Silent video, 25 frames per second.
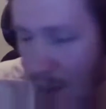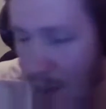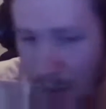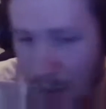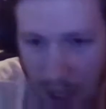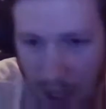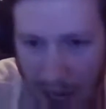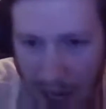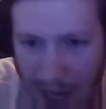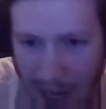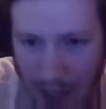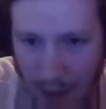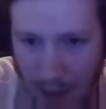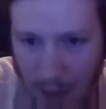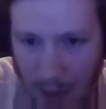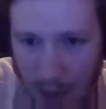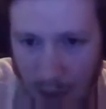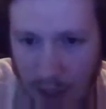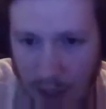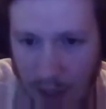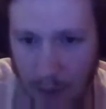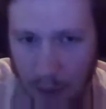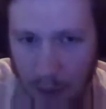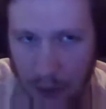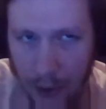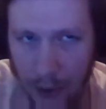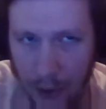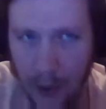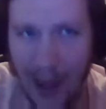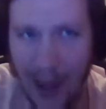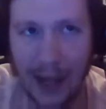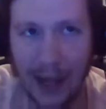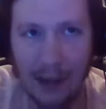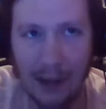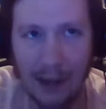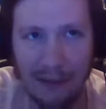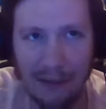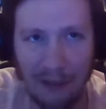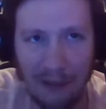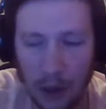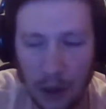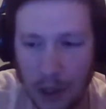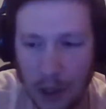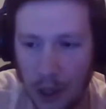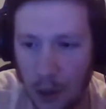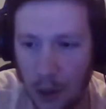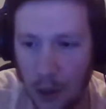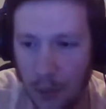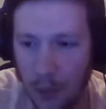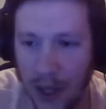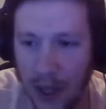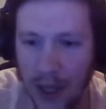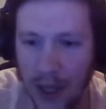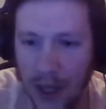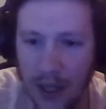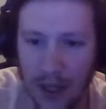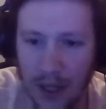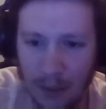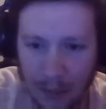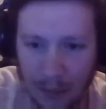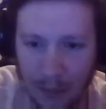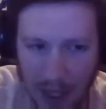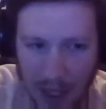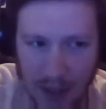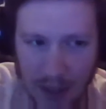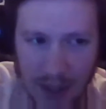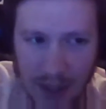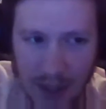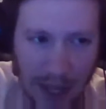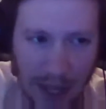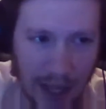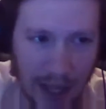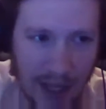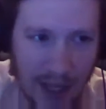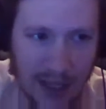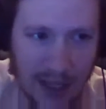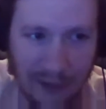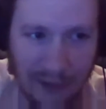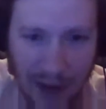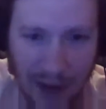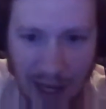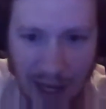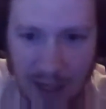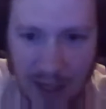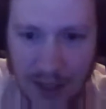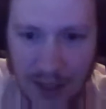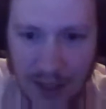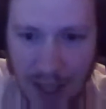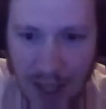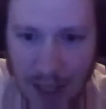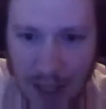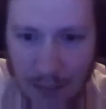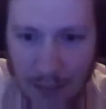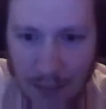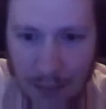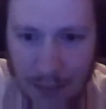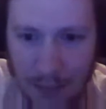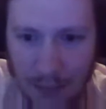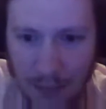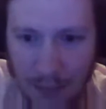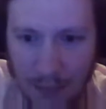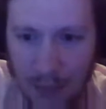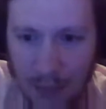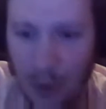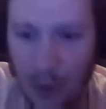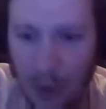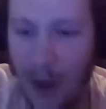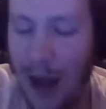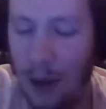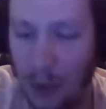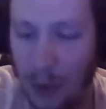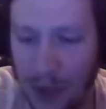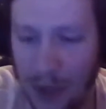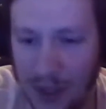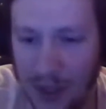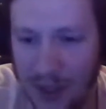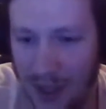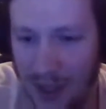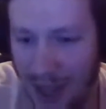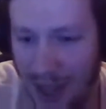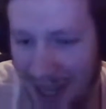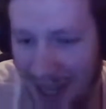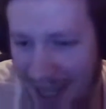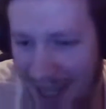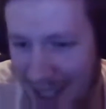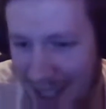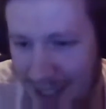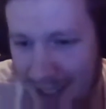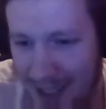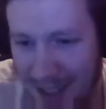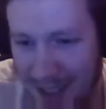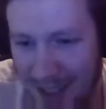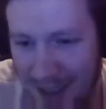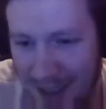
But I agree, the lack of volume means that his fantasy prowess, I guess.